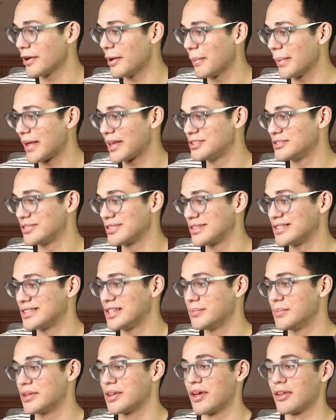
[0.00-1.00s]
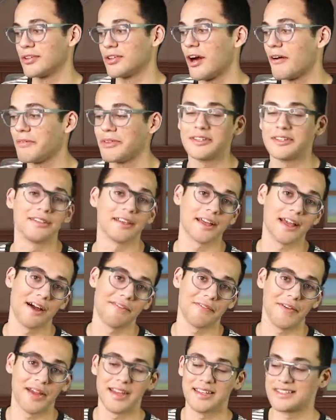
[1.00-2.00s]
coming, as you can see, because obviously the
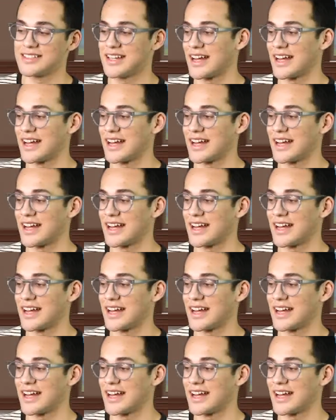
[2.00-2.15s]
cafe is